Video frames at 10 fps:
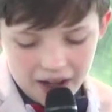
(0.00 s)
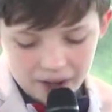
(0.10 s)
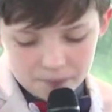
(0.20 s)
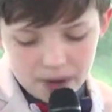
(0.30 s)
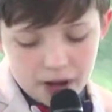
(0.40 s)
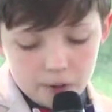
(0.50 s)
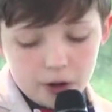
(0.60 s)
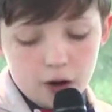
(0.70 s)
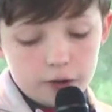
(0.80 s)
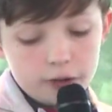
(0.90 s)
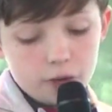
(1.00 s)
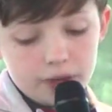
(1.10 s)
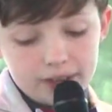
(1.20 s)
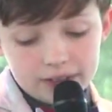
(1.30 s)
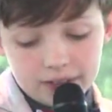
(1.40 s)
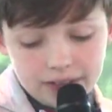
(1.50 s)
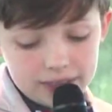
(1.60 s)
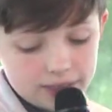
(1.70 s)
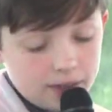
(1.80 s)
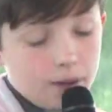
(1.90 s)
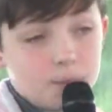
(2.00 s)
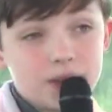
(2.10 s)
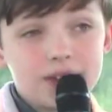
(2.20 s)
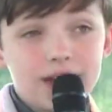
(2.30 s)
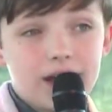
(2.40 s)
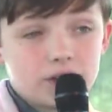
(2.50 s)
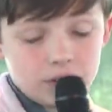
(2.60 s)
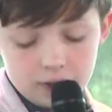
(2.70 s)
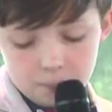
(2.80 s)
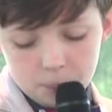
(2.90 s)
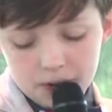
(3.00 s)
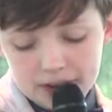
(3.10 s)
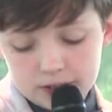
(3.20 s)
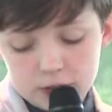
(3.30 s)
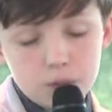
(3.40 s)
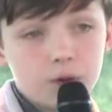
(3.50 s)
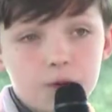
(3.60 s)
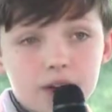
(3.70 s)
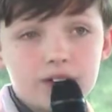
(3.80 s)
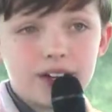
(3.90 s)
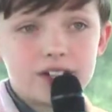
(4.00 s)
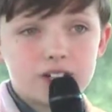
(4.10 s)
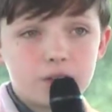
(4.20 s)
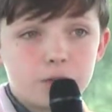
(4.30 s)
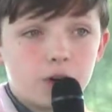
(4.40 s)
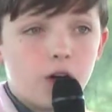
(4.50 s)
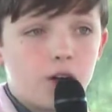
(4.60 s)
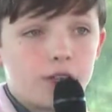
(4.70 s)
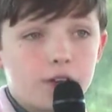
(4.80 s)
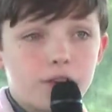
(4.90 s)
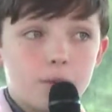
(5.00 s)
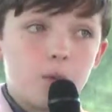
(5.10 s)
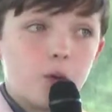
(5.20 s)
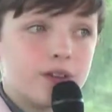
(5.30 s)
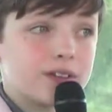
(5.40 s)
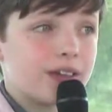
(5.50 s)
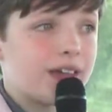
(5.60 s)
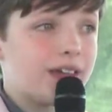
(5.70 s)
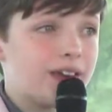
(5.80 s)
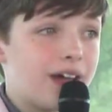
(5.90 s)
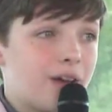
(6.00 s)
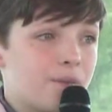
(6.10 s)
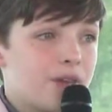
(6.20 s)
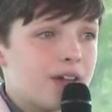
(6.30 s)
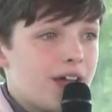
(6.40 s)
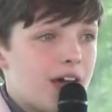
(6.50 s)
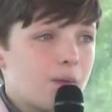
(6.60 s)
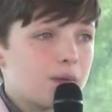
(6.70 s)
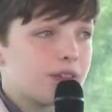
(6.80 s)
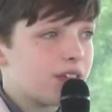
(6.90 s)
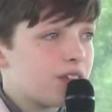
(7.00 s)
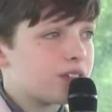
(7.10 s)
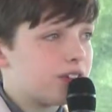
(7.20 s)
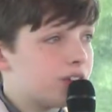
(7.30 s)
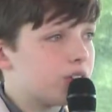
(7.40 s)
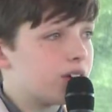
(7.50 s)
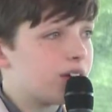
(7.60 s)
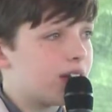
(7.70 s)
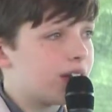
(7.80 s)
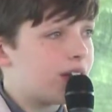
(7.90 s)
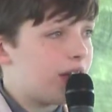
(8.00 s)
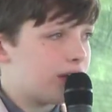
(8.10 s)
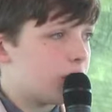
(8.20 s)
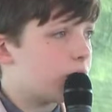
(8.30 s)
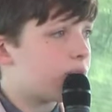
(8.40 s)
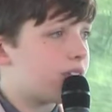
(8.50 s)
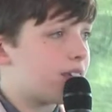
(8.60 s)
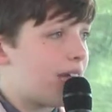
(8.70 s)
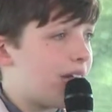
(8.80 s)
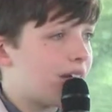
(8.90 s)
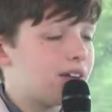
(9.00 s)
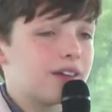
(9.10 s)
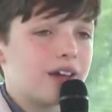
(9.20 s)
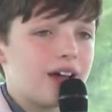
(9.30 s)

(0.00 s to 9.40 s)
I would also like to thank the Pediatric Brain Tumor Foundation for all their support in helping these children and adults and